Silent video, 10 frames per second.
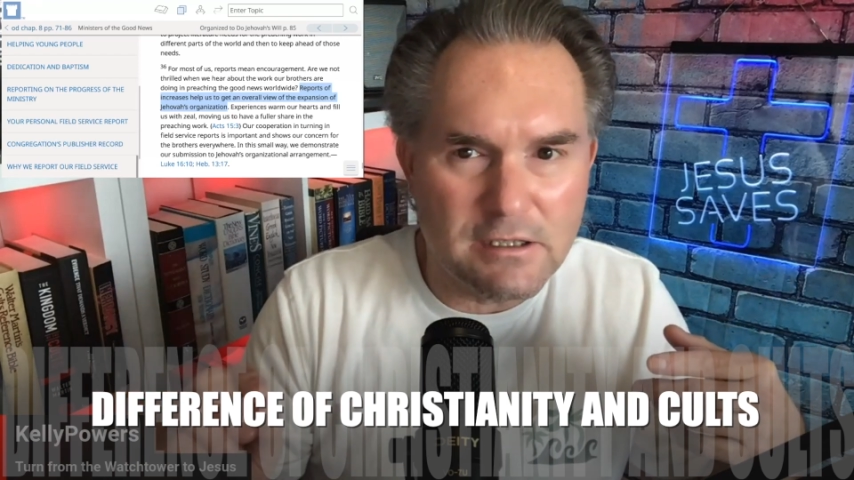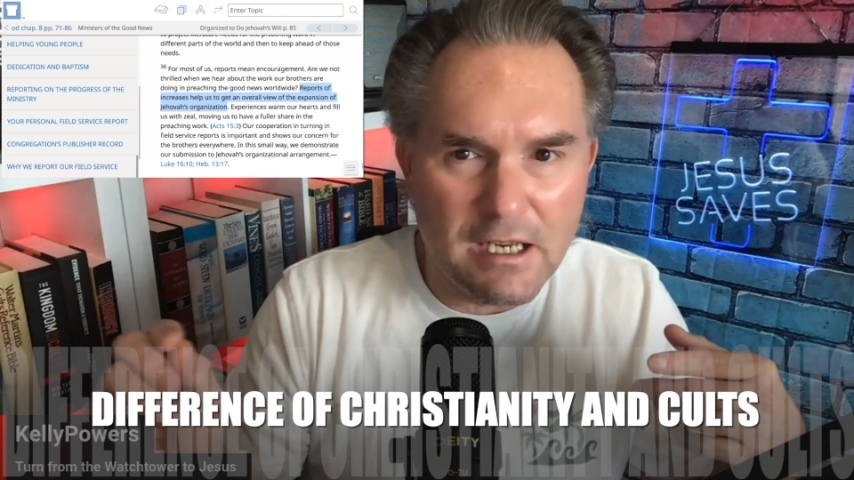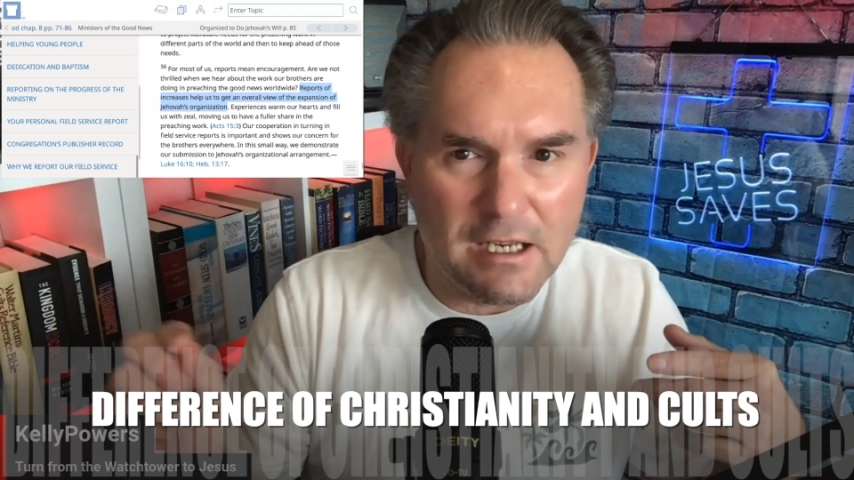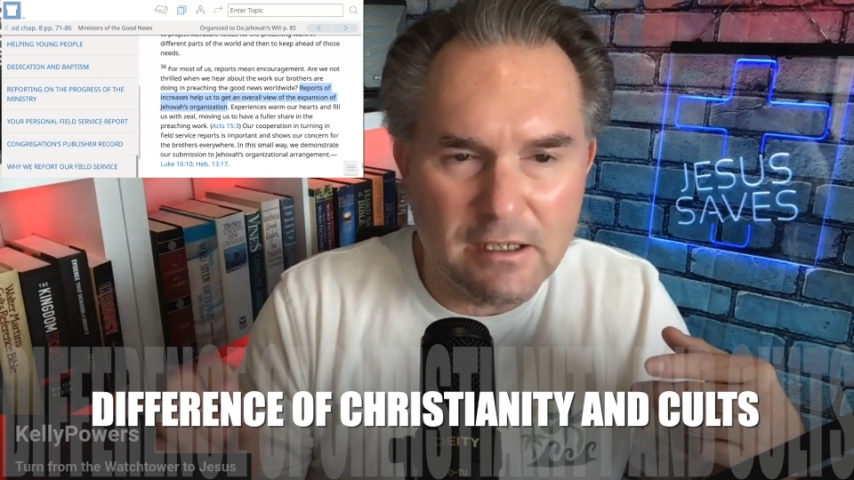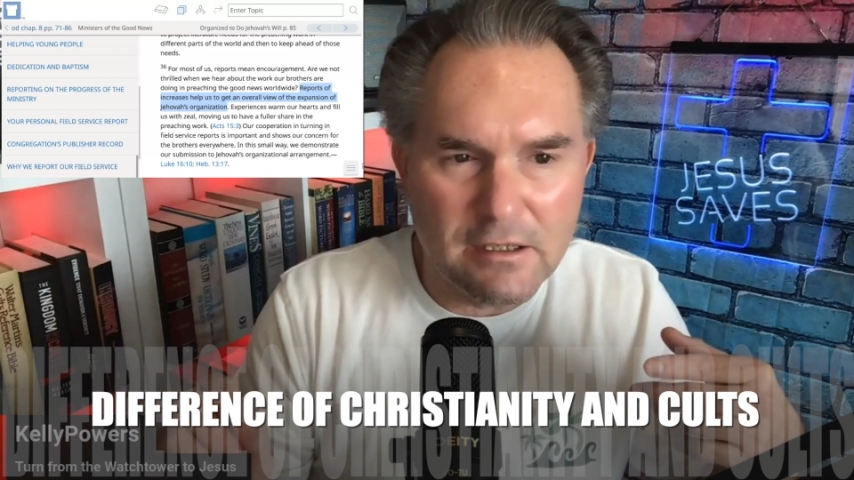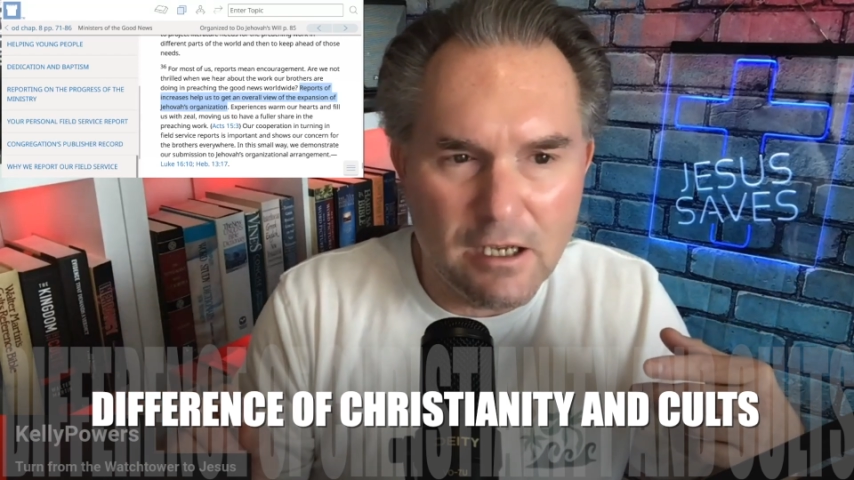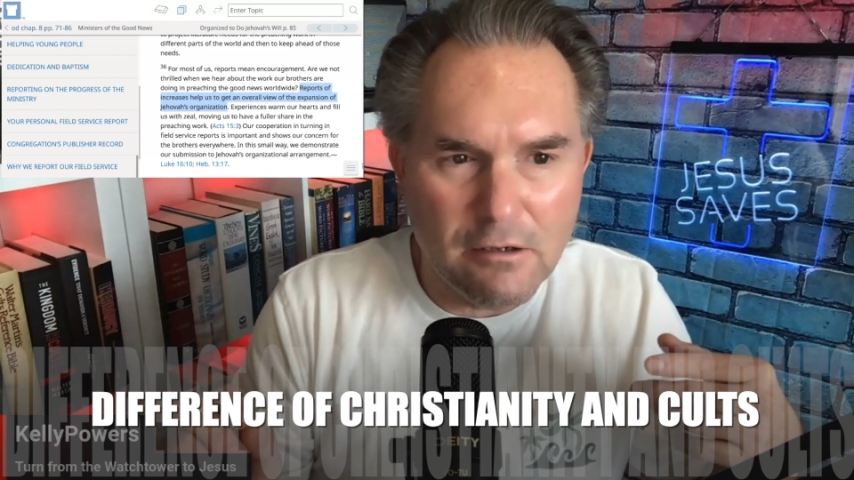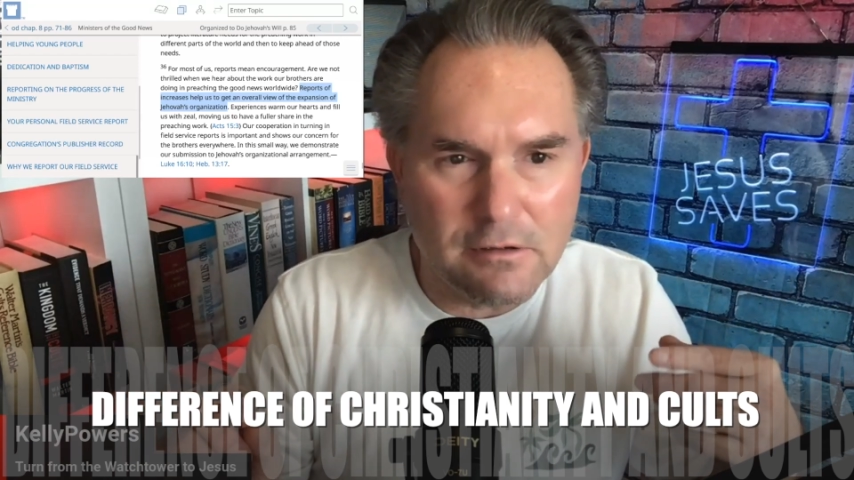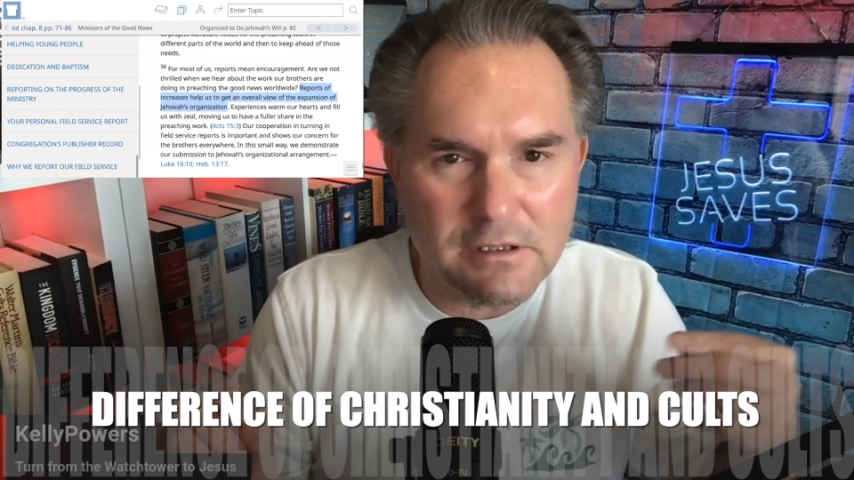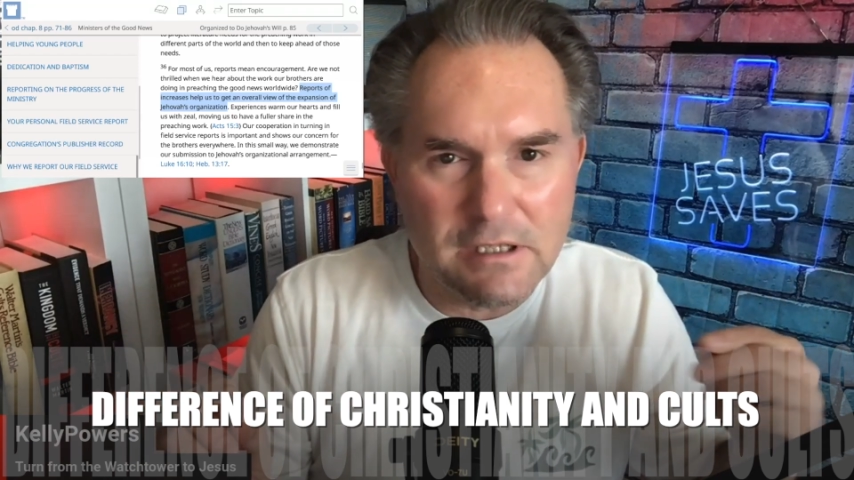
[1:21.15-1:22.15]
taking
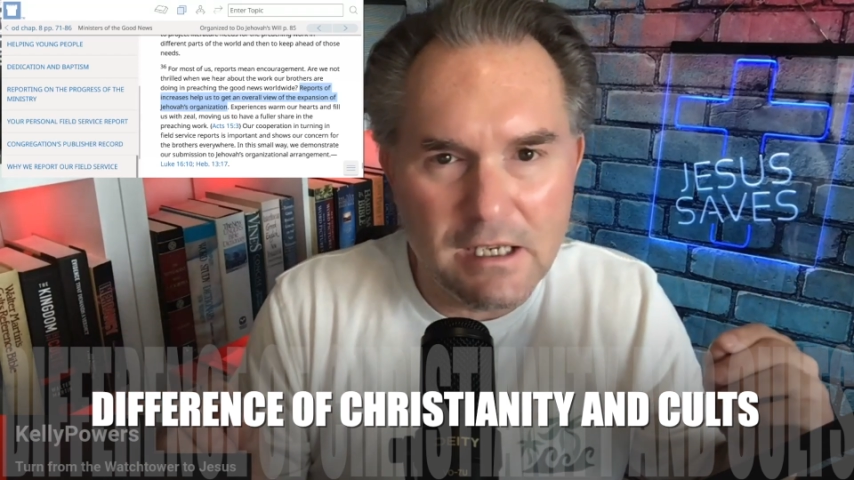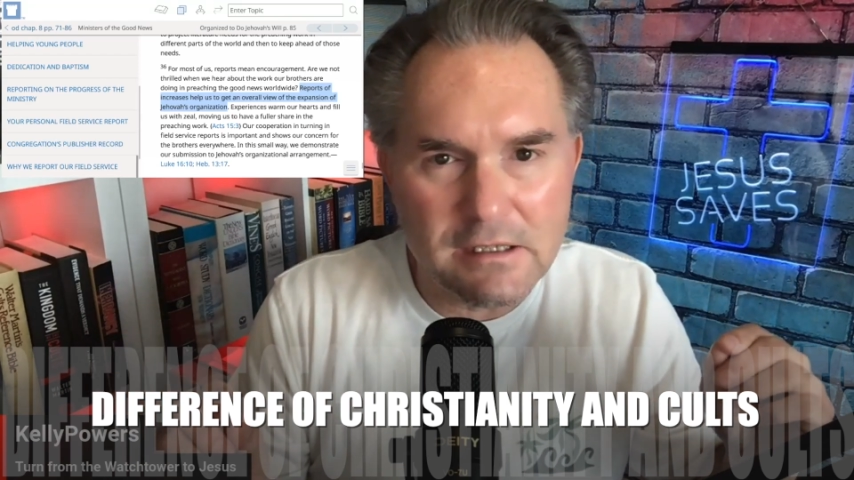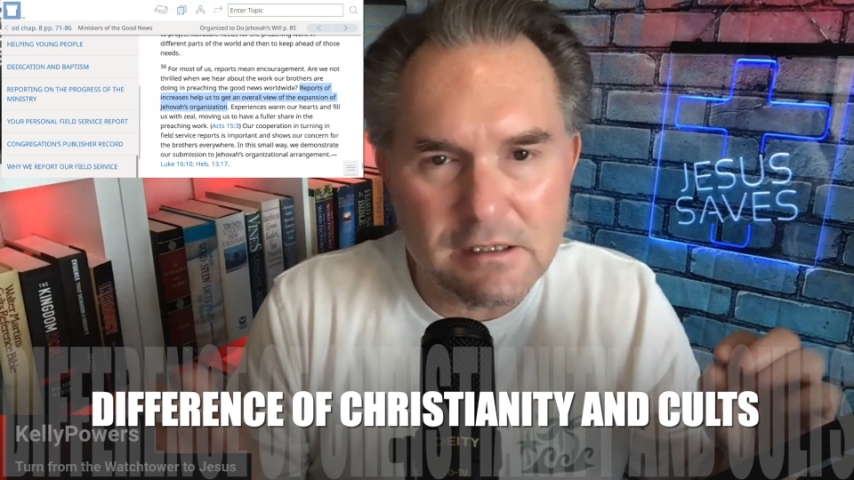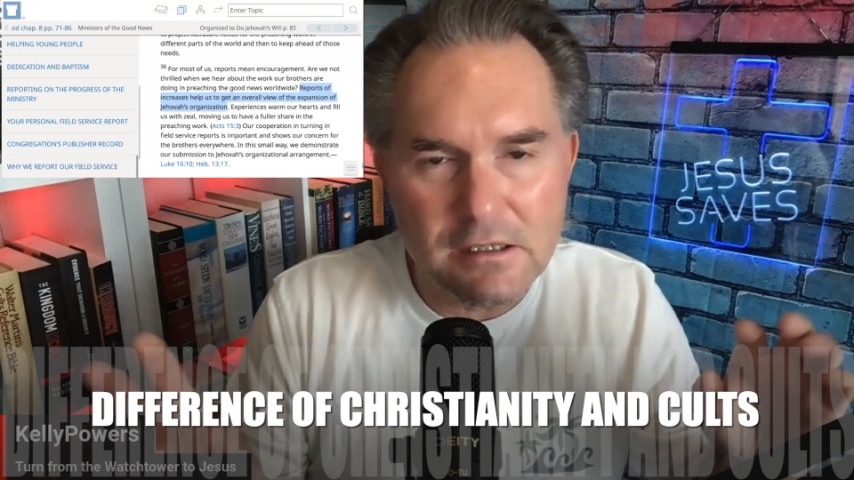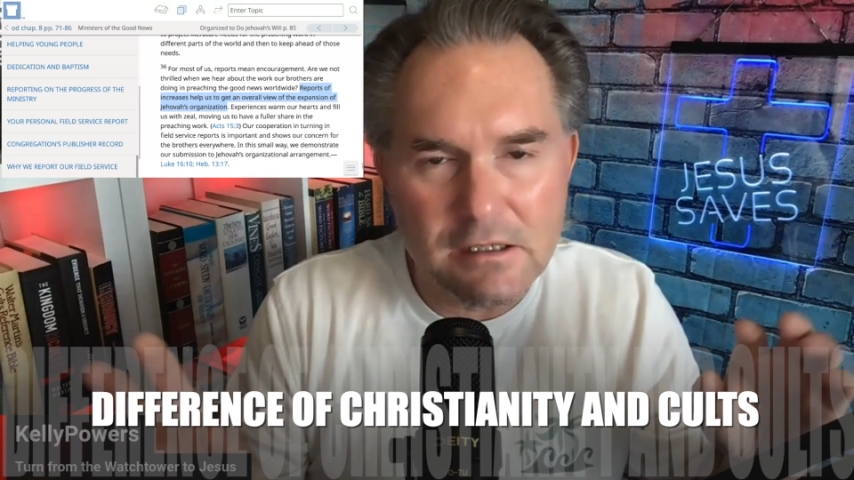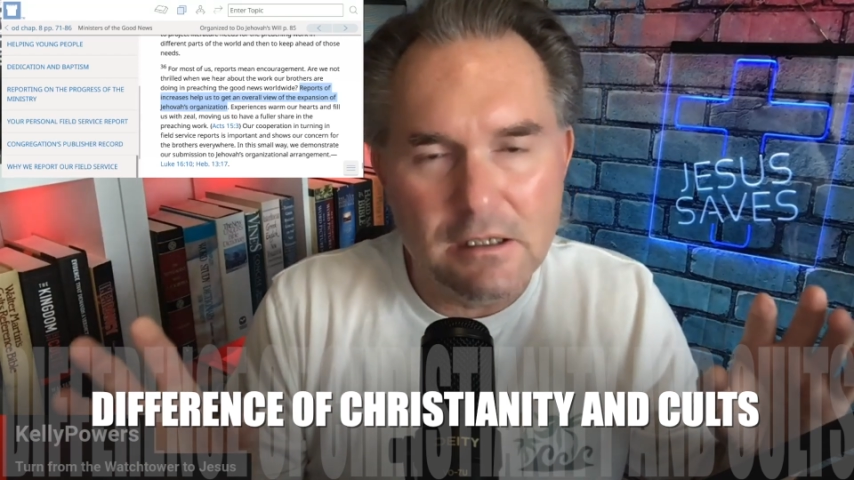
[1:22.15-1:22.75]
notes. Yes.